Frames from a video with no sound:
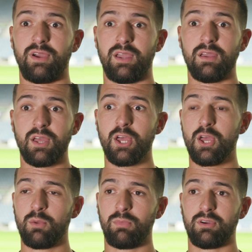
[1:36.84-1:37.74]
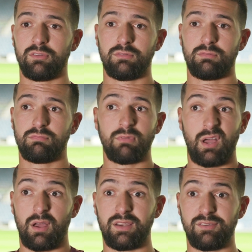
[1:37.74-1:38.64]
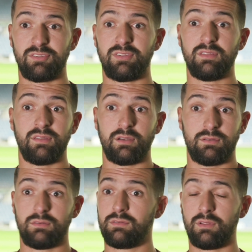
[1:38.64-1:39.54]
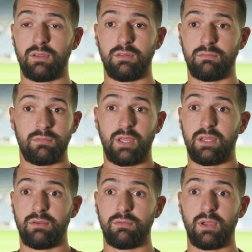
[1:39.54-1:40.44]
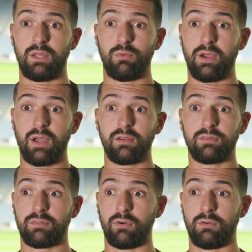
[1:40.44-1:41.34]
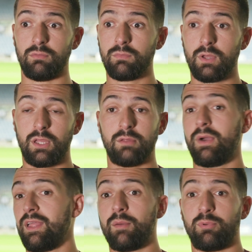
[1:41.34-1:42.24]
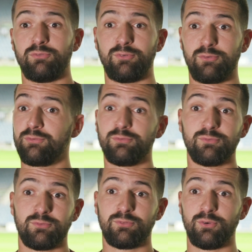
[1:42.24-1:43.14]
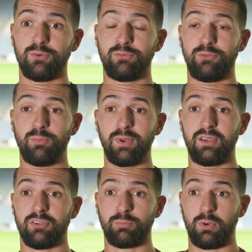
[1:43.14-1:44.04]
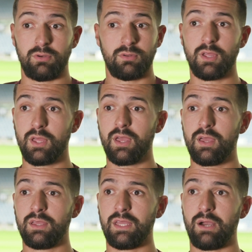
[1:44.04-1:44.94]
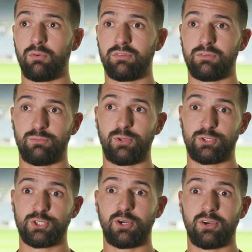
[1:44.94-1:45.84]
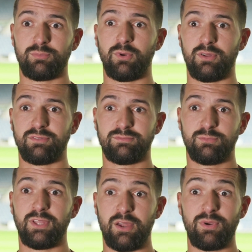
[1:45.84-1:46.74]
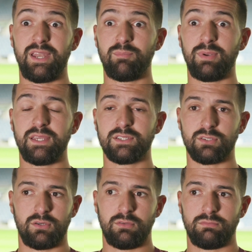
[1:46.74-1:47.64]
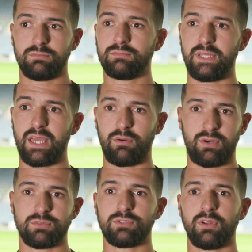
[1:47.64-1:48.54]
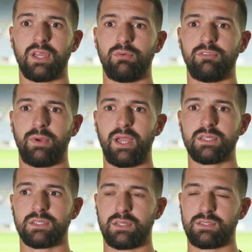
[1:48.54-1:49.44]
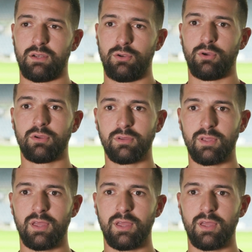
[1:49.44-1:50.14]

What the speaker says: way, because I never seen that in anywhere else. So it might happen to a few players. But yeah, I was not shocked, but yeah, really pleased. So yeah, when I was talking with my agent, I said, look,